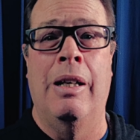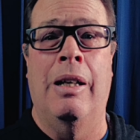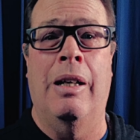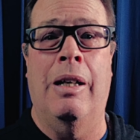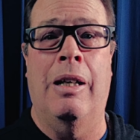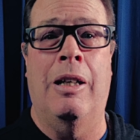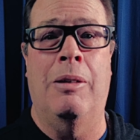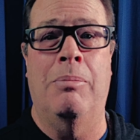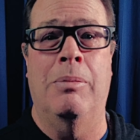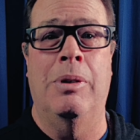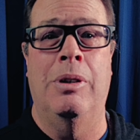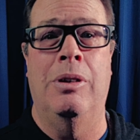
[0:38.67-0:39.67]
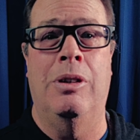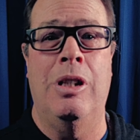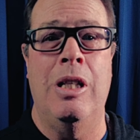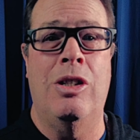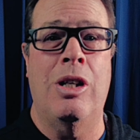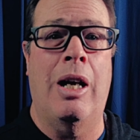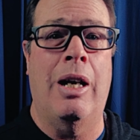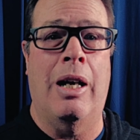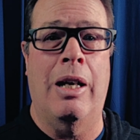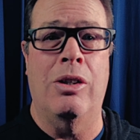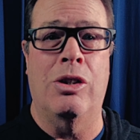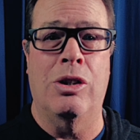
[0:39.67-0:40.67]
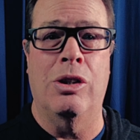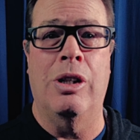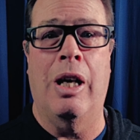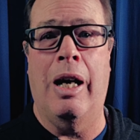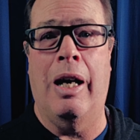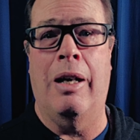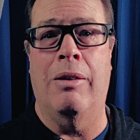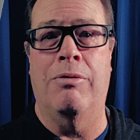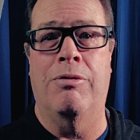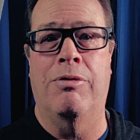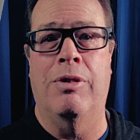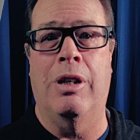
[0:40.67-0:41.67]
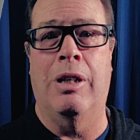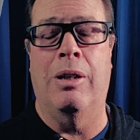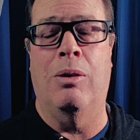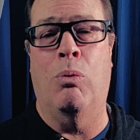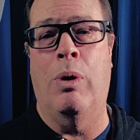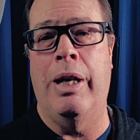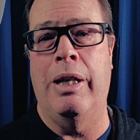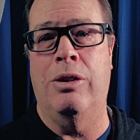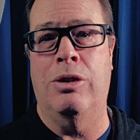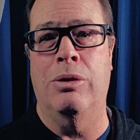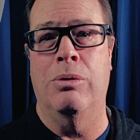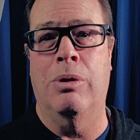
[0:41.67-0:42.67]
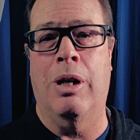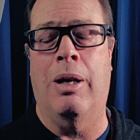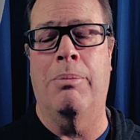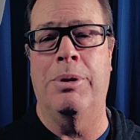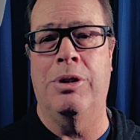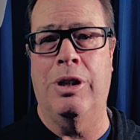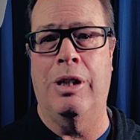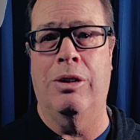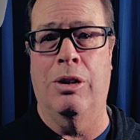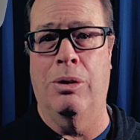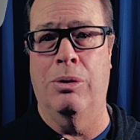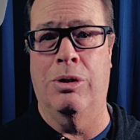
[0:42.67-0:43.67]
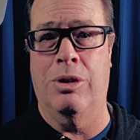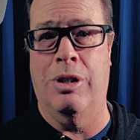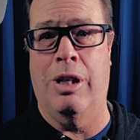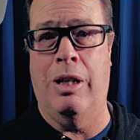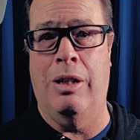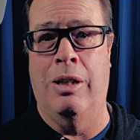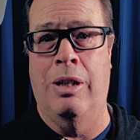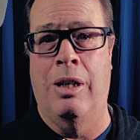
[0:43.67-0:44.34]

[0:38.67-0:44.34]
DJI should have a way to compensate those that